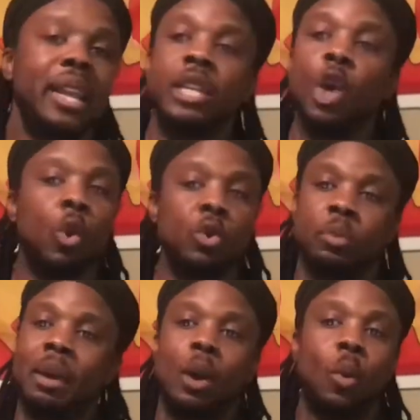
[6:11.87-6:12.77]
knows
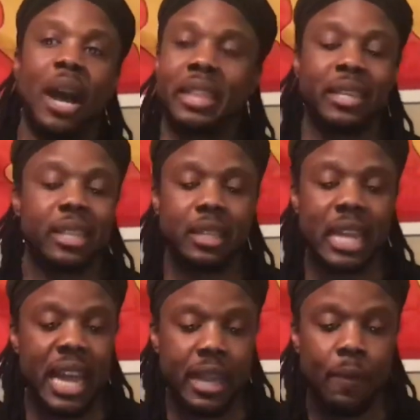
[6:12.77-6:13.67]
about why they did
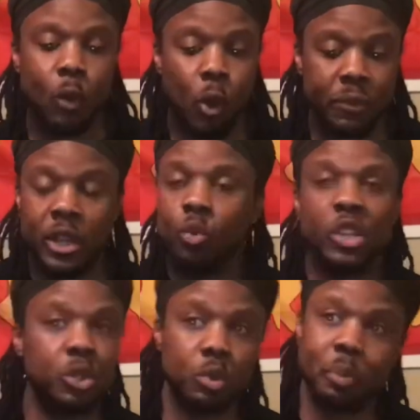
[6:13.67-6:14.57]
that, or if the
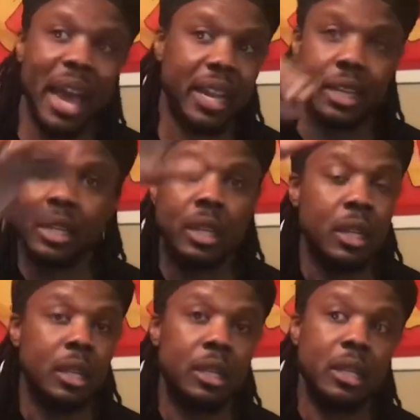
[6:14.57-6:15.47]
originals back in the
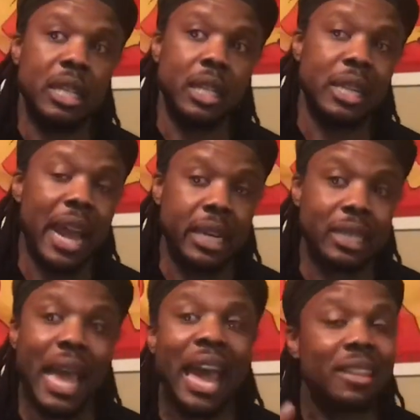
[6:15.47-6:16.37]
in the 90s
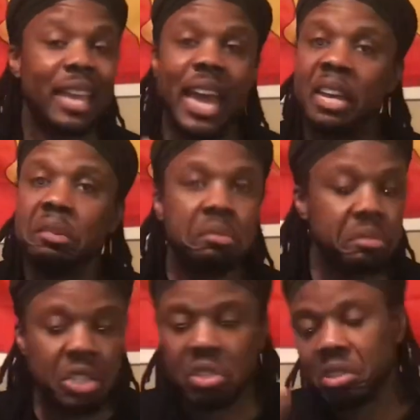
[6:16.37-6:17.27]
had that,
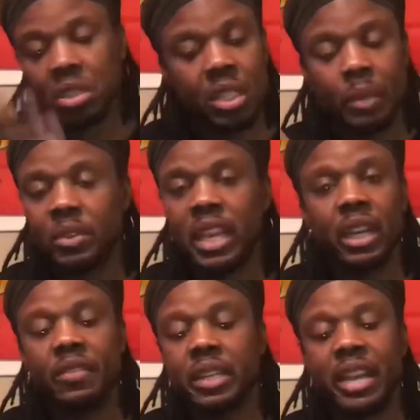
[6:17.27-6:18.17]
just, you know I'm saying,
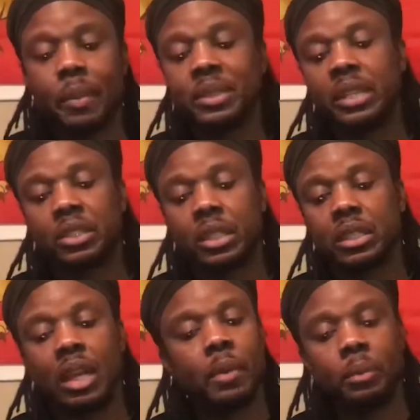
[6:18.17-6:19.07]
leave it in the comment section because
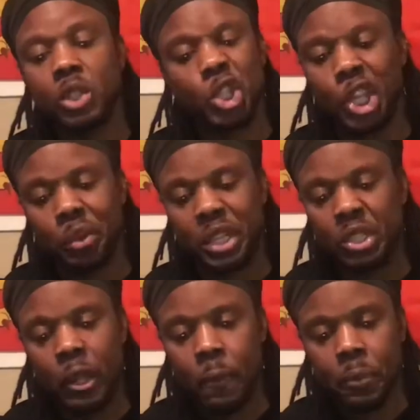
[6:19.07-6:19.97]
I'm, I'm just curious.
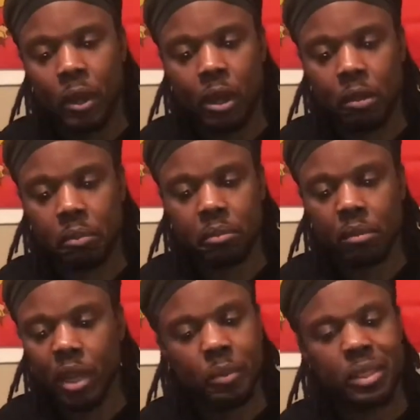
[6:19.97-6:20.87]
Um,
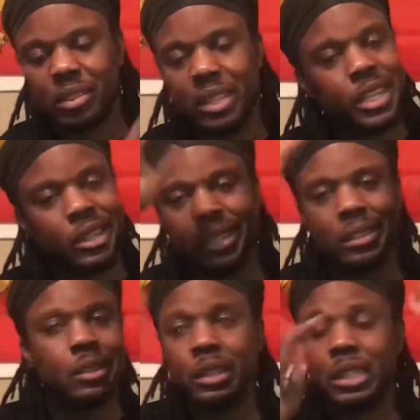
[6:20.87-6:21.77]
I'm a
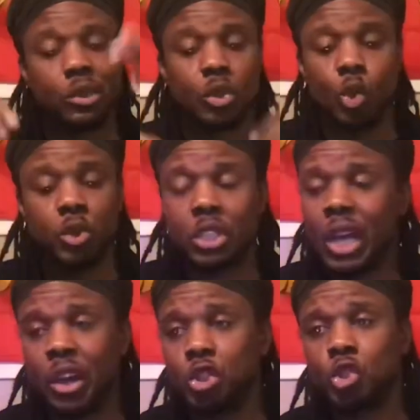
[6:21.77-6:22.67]
sneaker enthusiast,
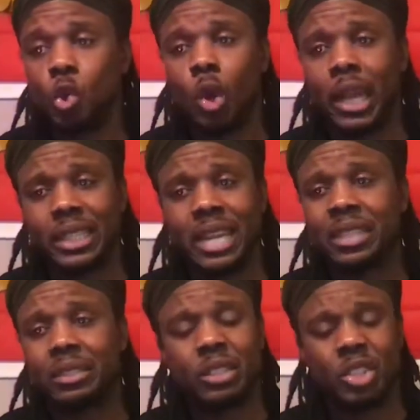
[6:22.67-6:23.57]
connoisseur like that
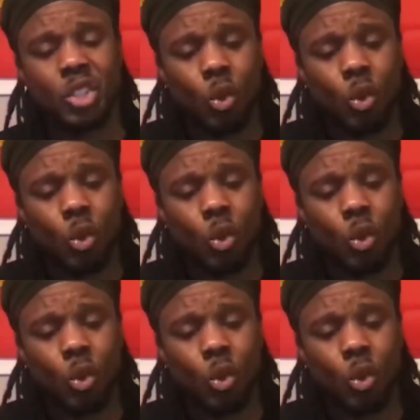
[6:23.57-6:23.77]
to just know